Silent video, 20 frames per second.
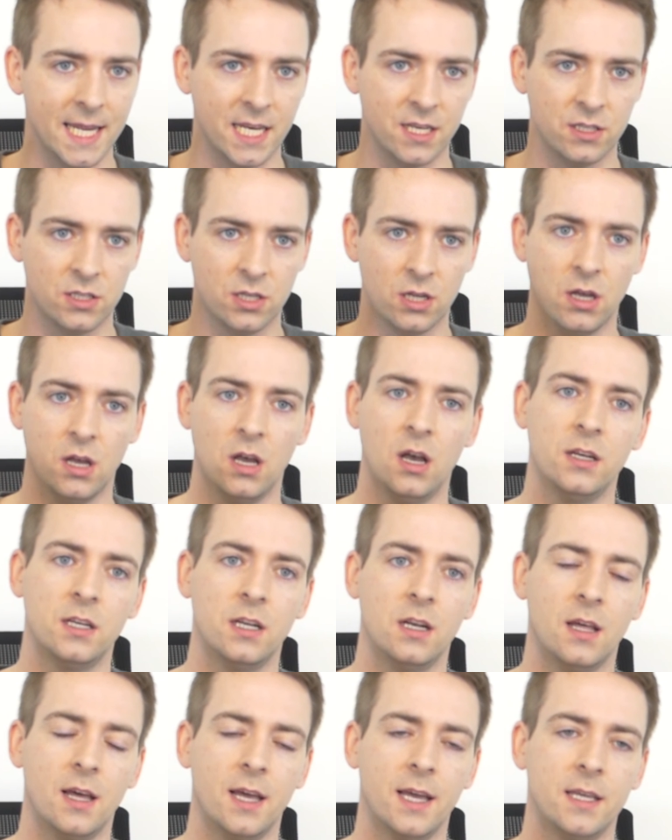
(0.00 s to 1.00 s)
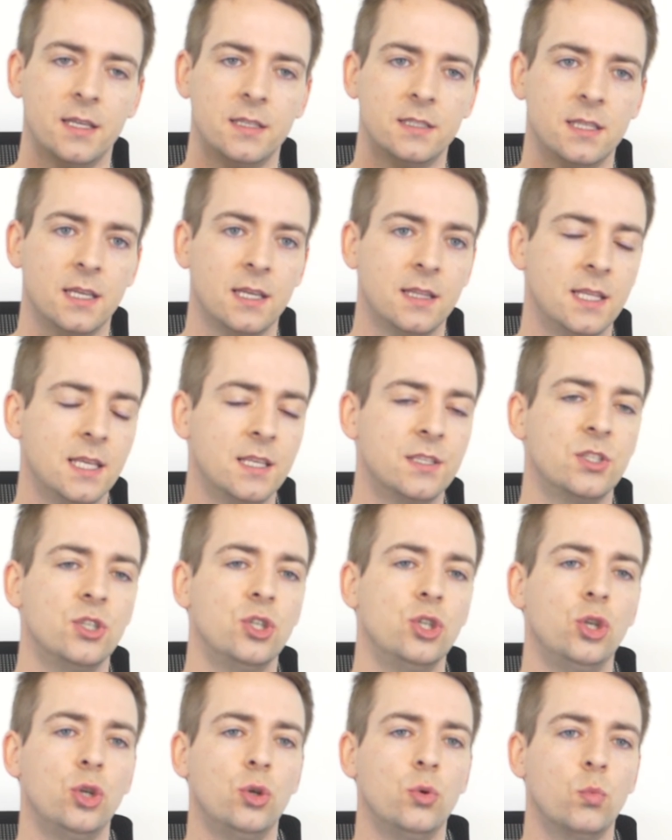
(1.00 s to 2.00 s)
internalize this
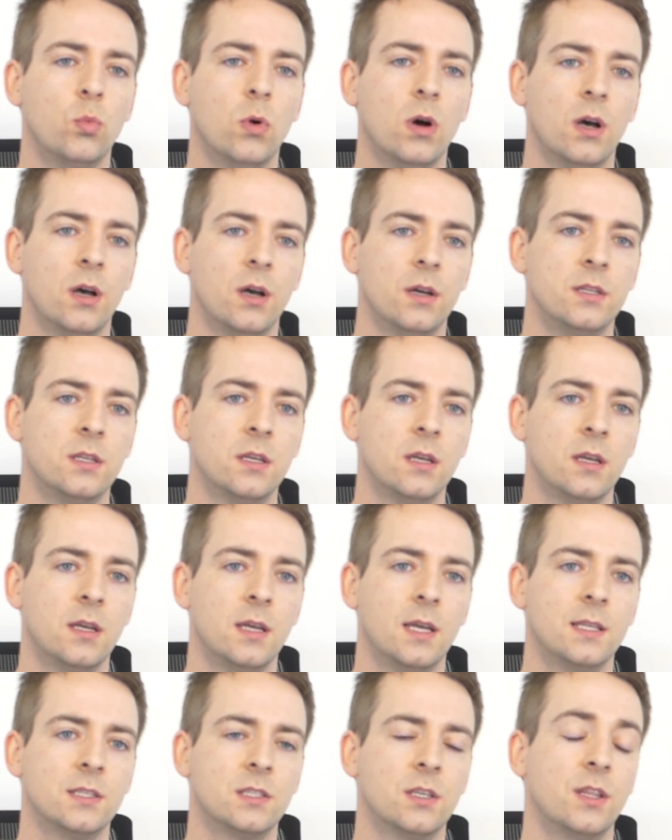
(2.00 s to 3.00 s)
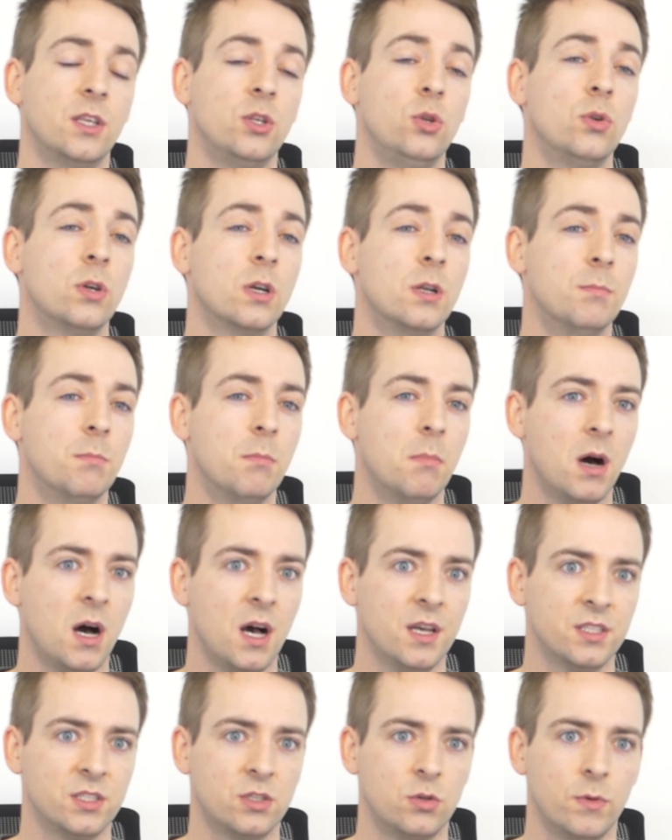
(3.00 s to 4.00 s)
new word so that you can
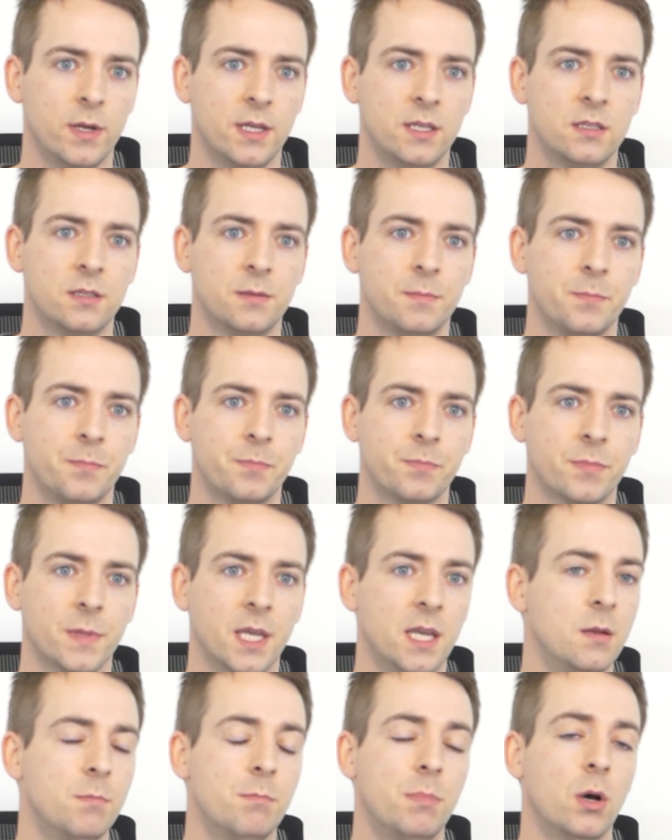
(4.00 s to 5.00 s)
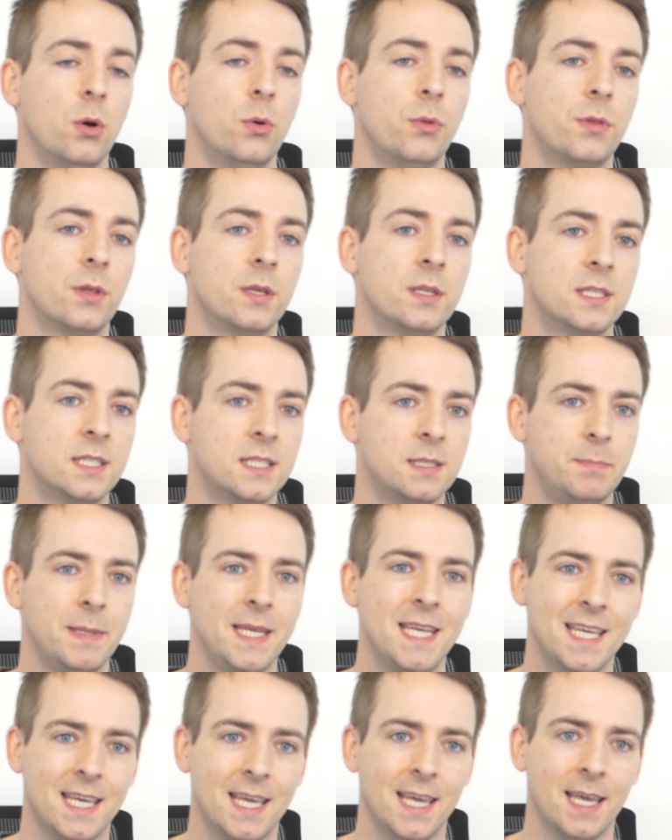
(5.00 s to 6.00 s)
master it in both
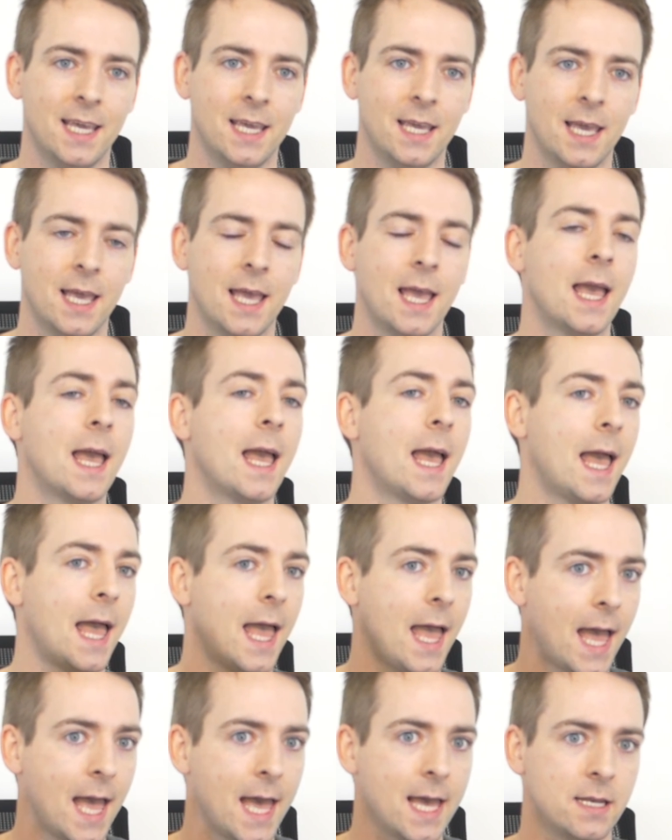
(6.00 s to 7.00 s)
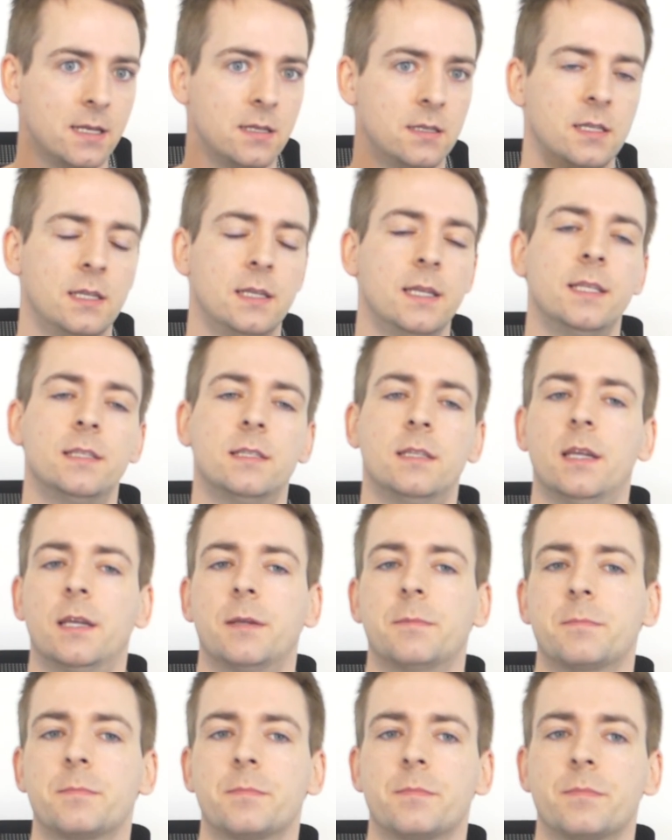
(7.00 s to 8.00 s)
speaking and listening.